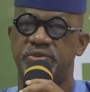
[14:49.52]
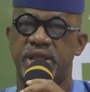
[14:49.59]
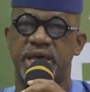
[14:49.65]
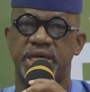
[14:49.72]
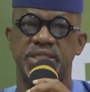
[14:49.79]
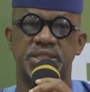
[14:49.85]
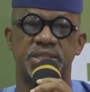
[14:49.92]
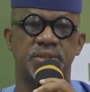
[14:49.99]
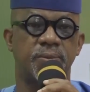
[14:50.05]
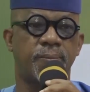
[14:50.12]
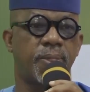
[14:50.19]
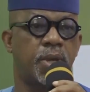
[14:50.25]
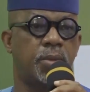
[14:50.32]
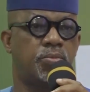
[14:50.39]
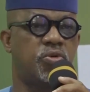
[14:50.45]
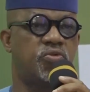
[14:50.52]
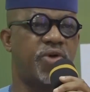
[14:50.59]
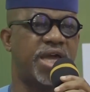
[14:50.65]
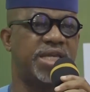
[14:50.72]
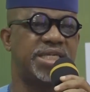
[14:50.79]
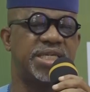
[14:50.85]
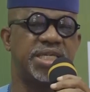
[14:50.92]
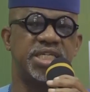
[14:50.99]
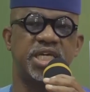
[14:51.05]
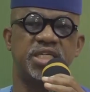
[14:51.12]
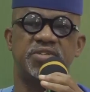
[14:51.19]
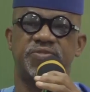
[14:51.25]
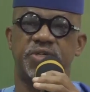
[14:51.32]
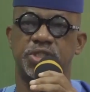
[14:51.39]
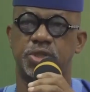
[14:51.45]
of land, provide the needed
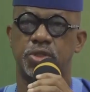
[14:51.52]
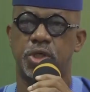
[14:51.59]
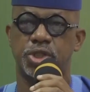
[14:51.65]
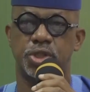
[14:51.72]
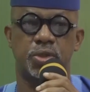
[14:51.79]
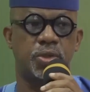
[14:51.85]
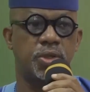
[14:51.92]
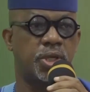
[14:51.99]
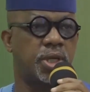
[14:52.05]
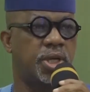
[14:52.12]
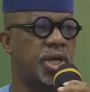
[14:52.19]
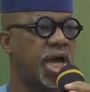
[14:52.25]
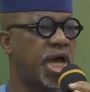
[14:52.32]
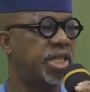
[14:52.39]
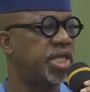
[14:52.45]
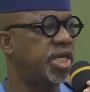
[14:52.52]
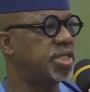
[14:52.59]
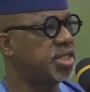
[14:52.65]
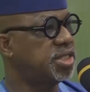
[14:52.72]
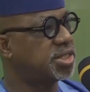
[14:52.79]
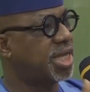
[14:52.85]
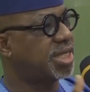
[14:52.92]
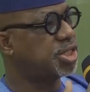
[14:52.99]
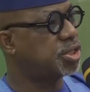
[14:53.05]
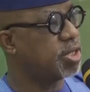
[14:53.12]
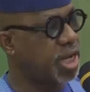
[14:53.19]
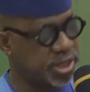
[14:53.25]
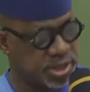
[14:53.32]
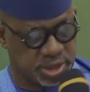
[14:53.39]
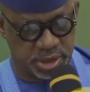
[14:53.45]
infrastructure, and then this
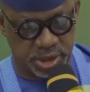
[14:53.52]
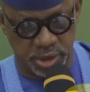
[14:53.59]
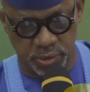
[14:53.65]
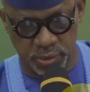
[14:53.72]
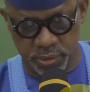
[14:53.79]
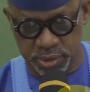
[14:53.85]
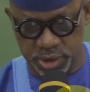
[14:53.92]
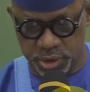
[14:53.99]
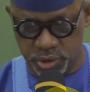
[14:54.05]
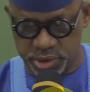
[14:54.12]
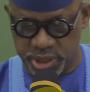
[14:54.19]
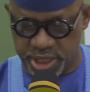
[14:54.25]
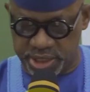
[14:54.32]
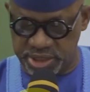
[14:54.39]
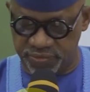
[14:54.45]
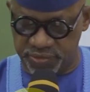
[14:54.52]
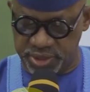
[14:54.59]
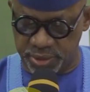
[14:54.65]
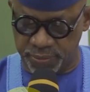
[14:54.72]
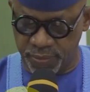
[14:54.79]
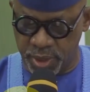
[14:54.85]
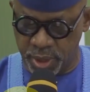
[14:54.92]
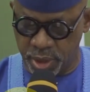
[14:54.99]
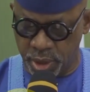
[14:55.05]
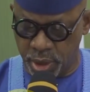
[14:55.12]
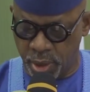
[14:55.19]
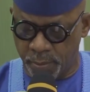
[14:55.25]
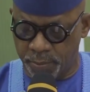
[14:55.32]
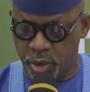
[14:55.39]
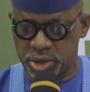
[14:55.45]
attracts, you know, industrial activity.
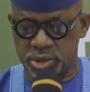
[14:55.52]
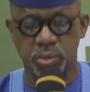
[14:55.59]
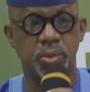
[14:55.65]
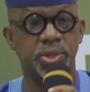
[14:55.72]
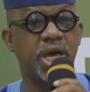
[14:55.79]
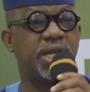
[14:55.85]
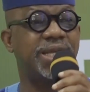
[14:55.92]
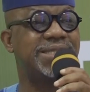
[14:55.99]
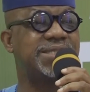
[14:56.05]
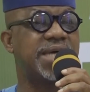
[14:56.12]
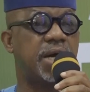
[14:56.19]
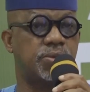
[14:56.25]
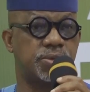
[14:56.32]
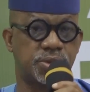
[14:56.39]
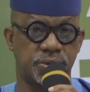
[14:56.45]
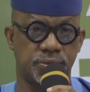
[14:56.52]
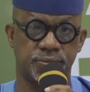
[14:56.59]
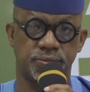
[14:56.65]
But without a doubt,